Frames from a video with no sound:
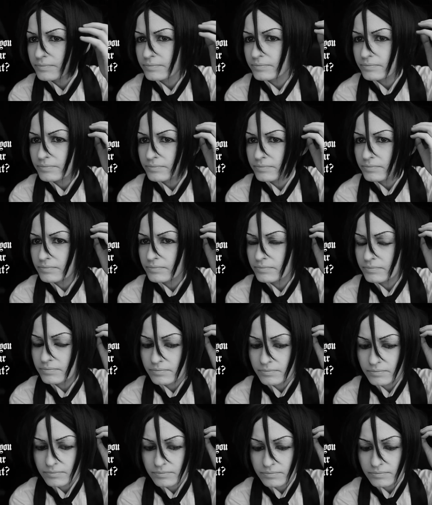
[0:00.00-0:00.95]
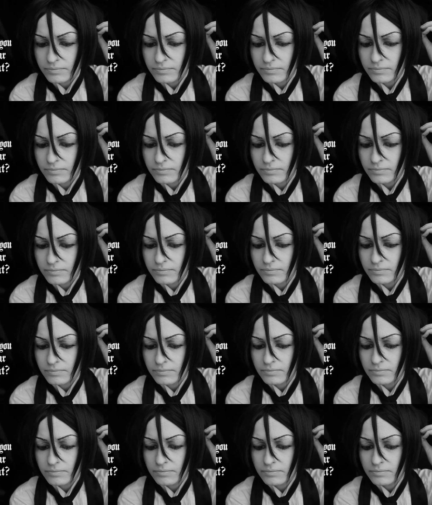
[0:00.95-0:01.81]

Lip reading: Nobody speaks.